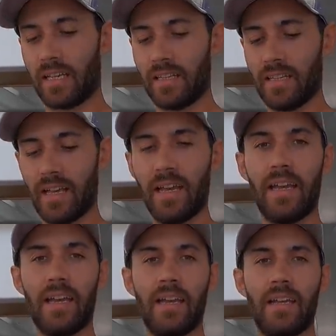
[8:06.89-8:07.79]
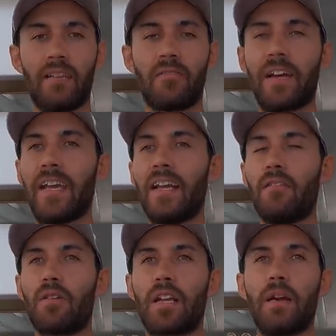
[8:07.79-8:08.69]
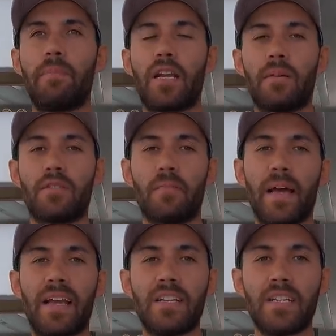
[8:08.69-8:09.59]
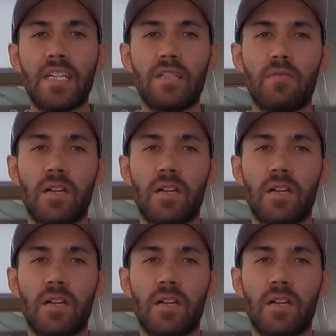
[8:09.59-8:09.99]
And then in Grenada, we're gonna pick up some packages.